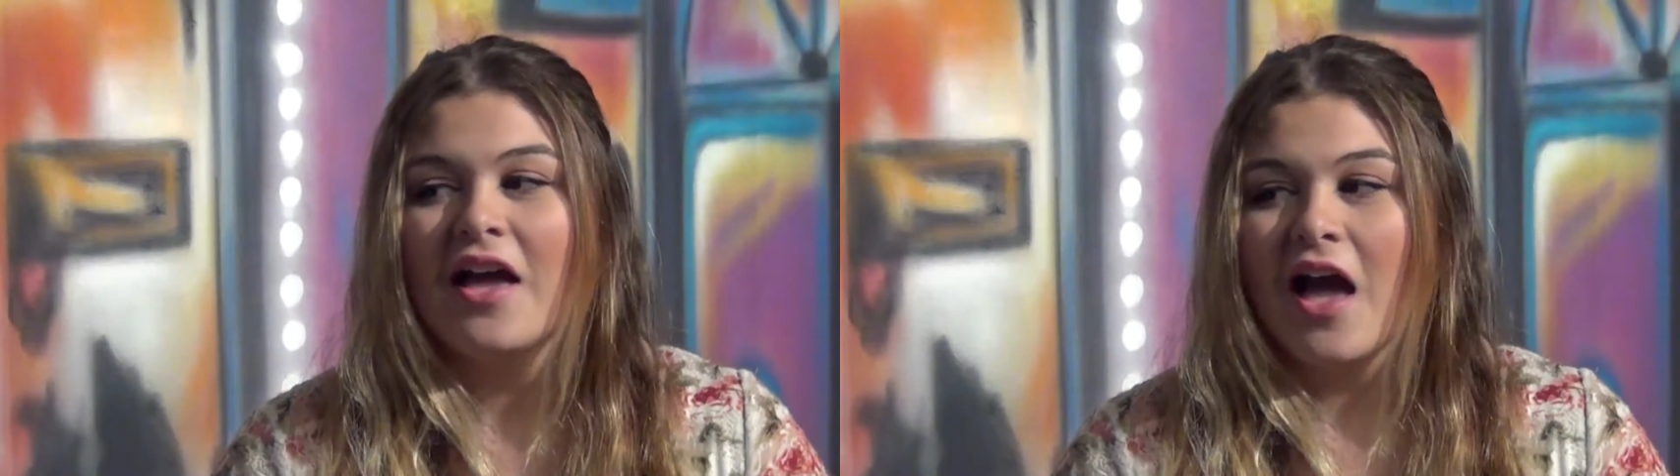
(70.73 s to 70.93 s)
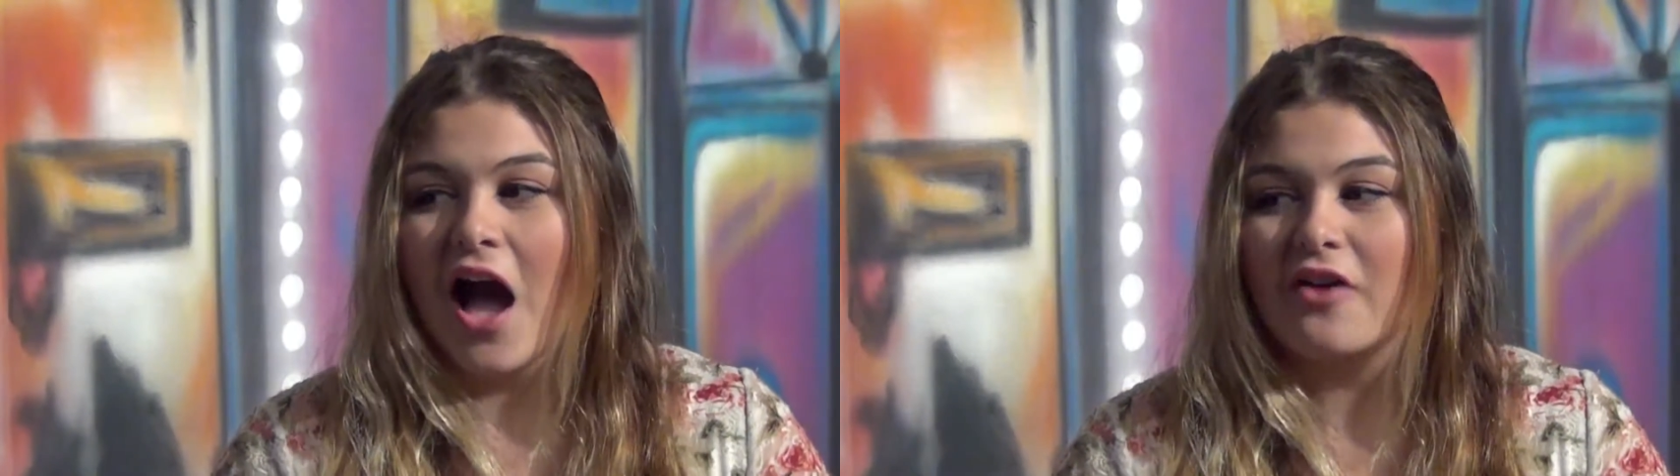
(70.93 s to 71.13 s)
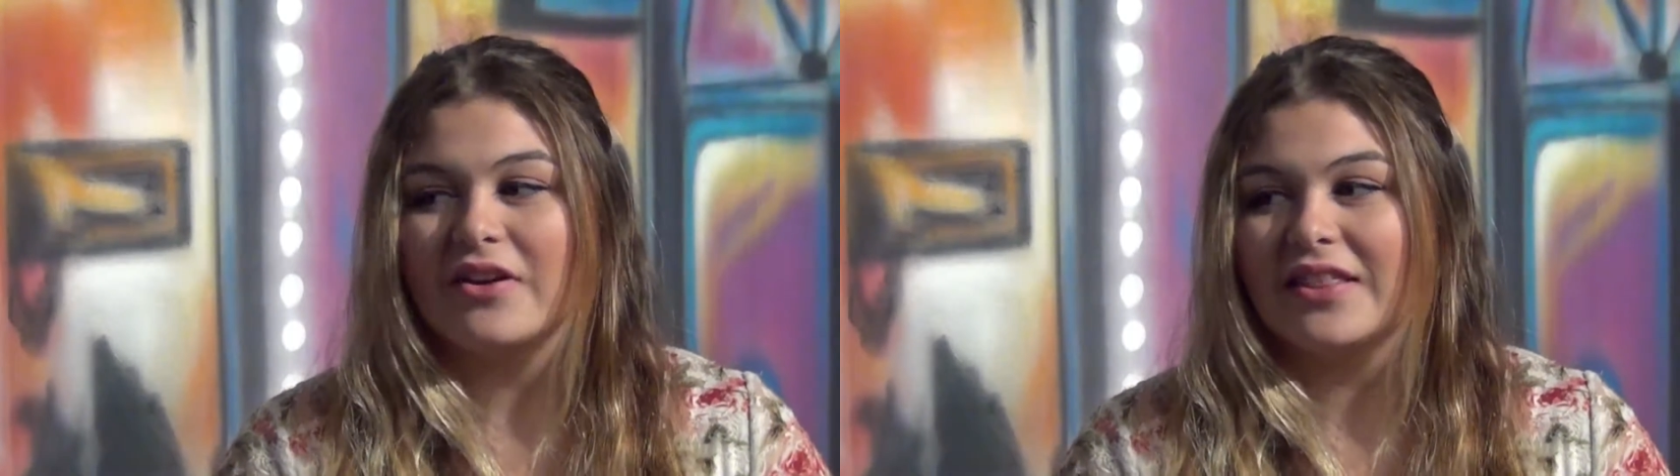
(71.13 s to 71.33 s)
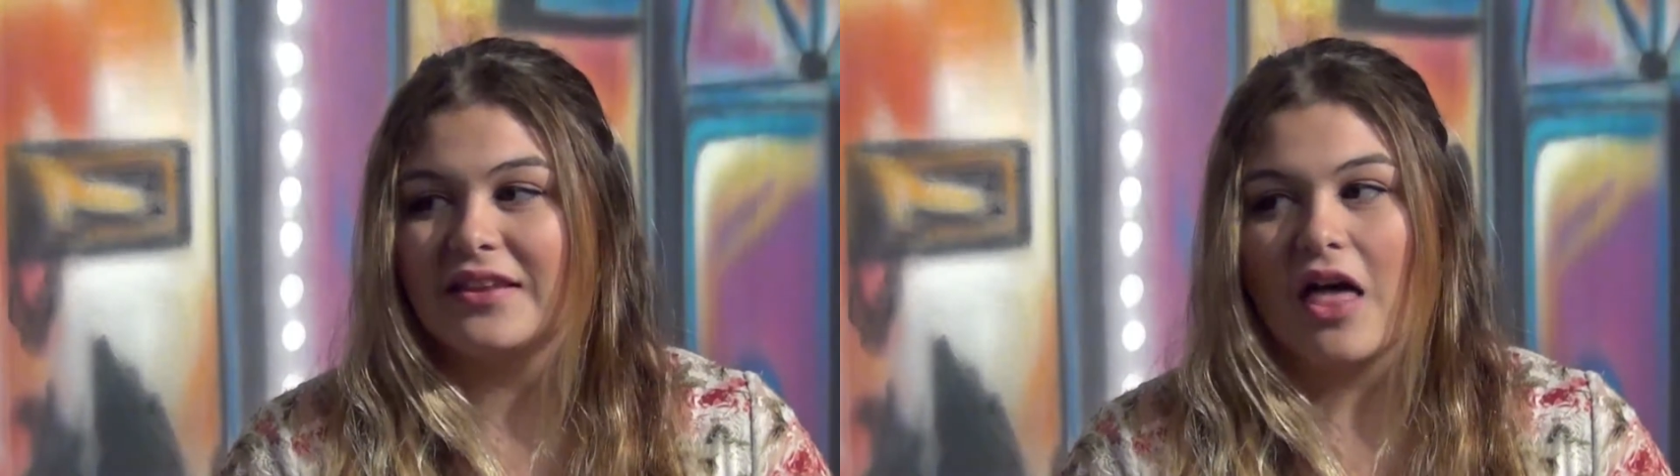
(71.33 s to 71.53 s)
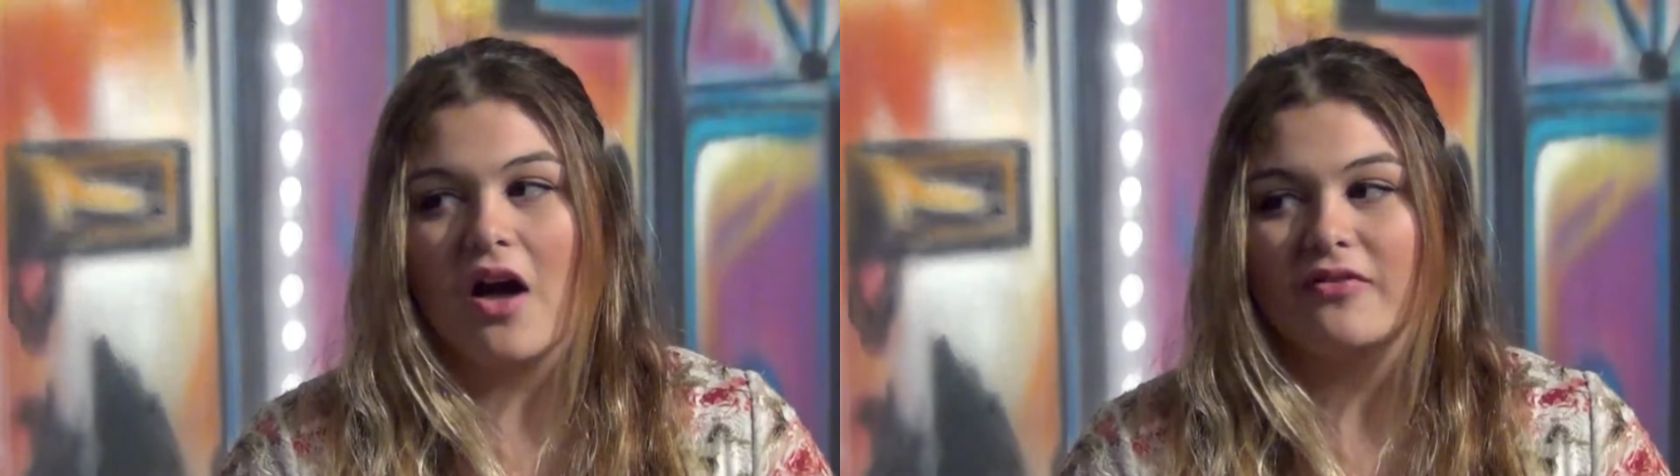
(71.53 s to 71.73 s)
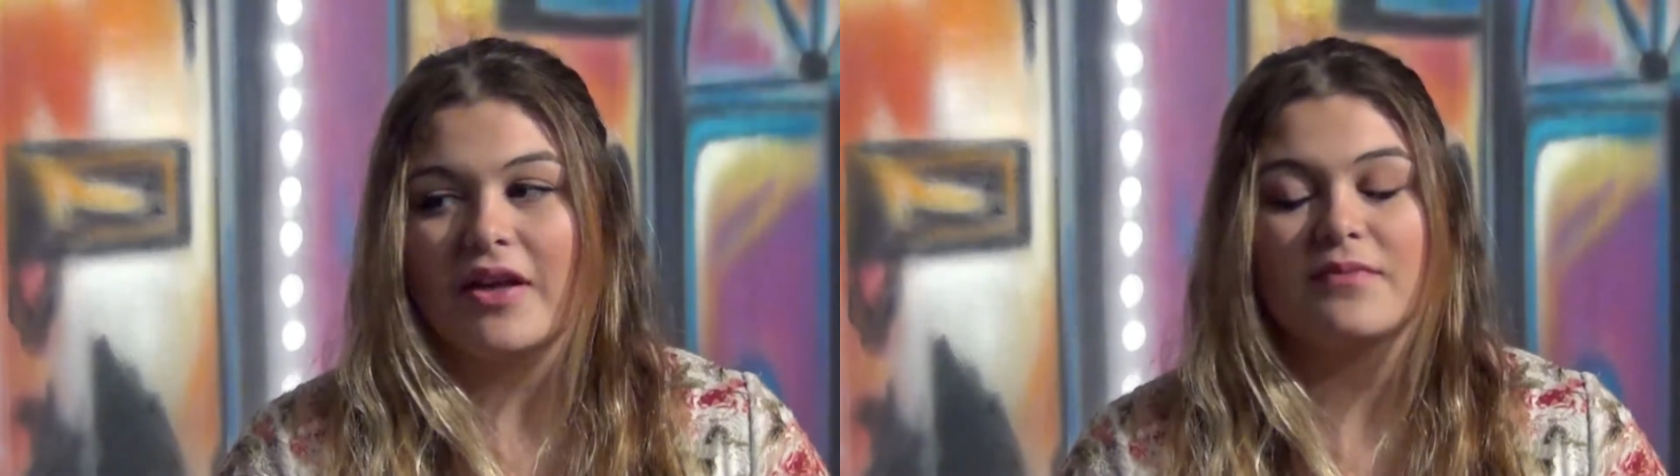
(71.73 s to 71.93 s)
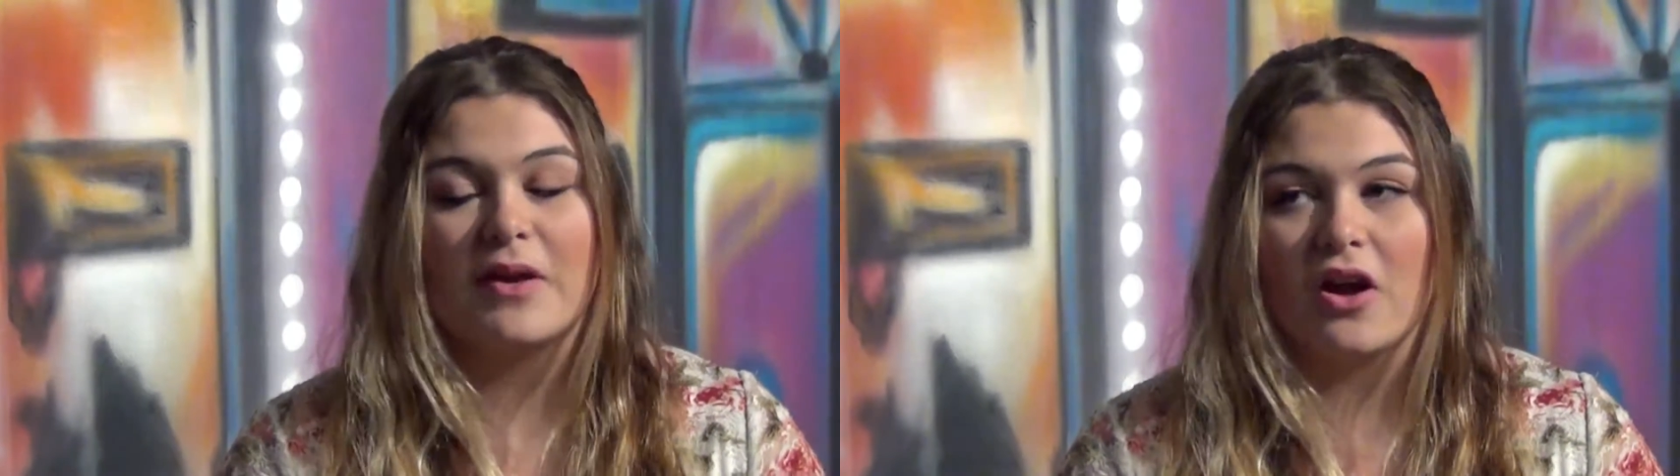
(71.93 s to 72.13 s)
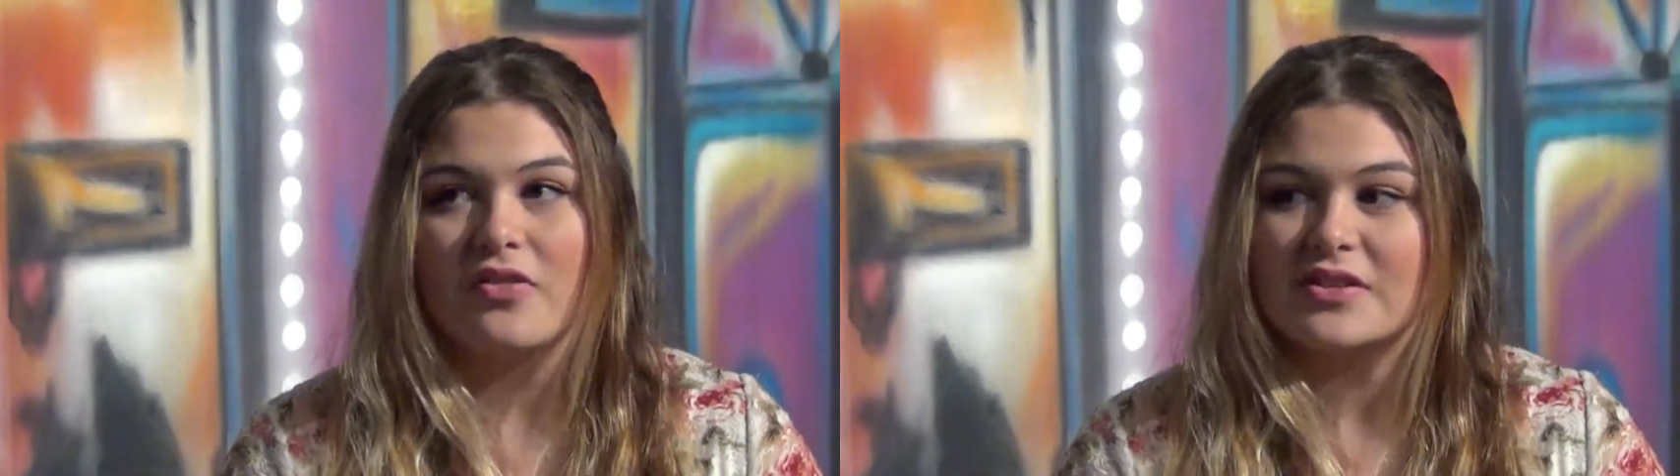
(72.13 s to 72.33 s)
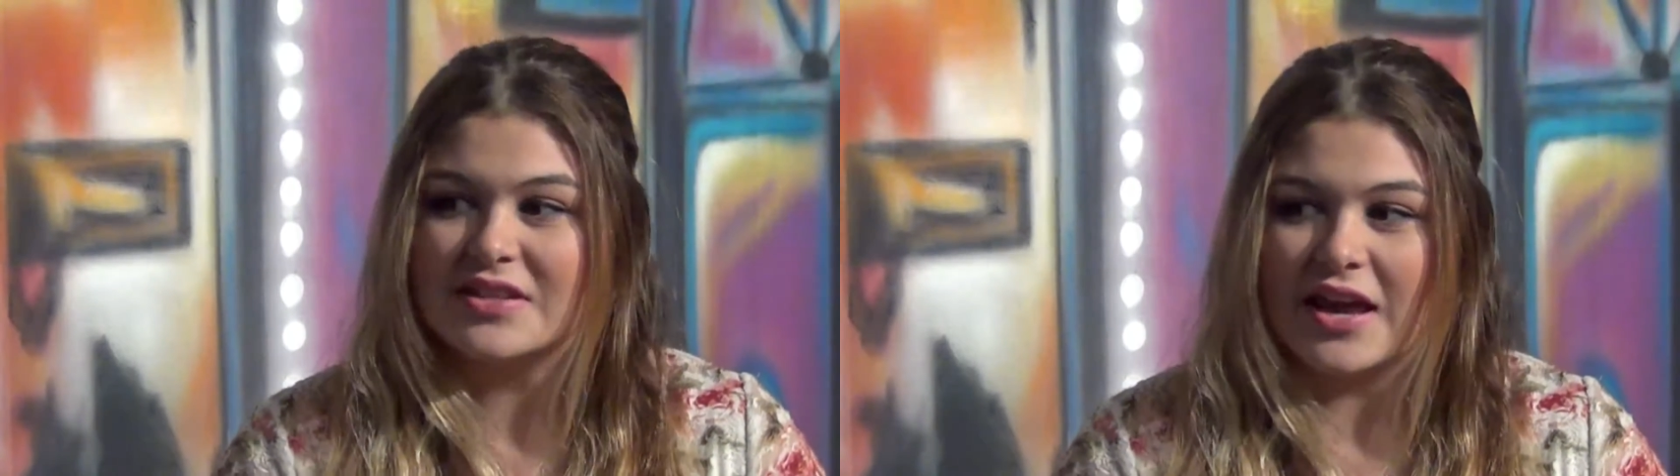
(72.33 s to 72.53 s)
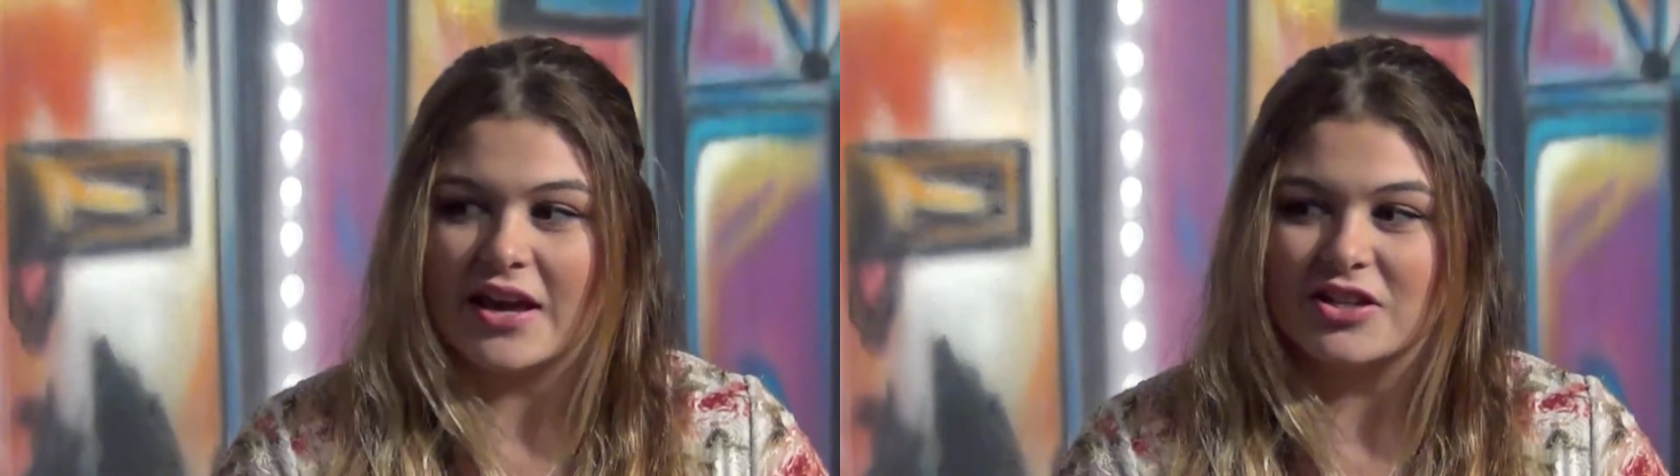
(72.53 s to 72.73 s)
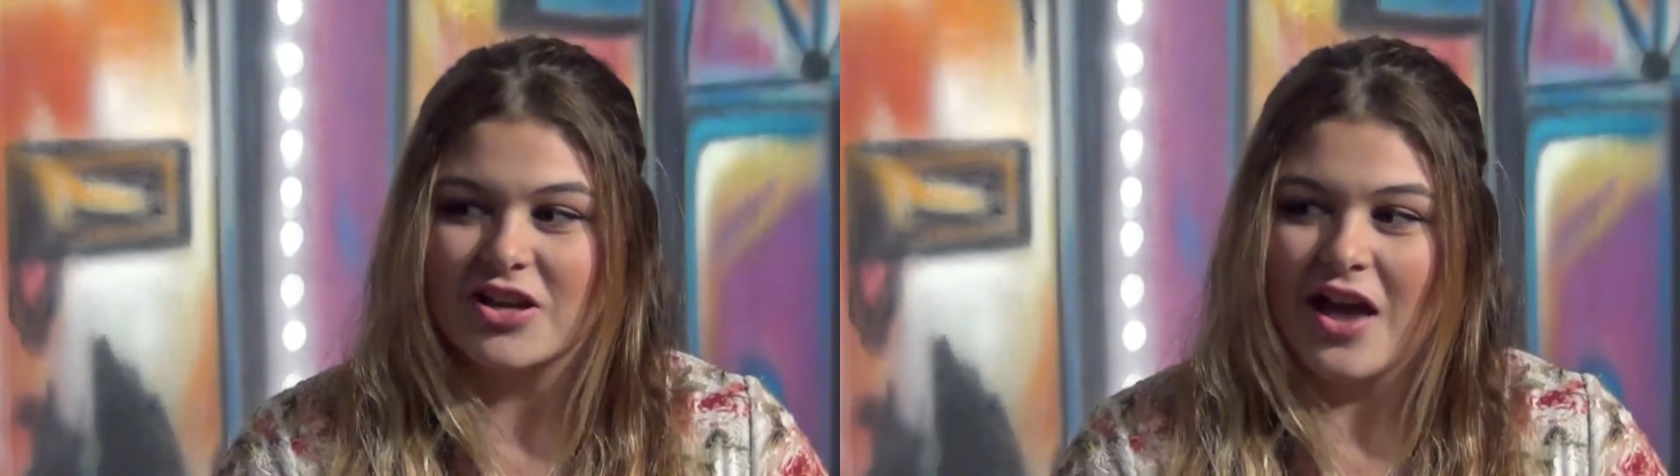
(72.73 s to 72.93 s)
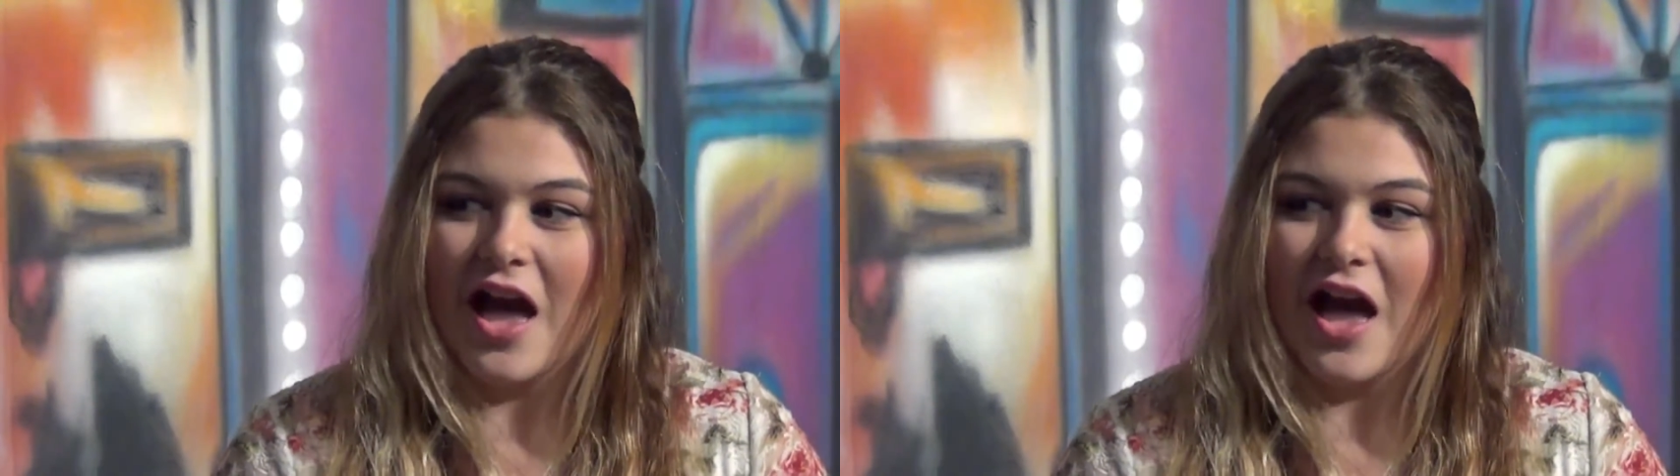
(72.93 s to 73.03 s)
I really love like being on the stage.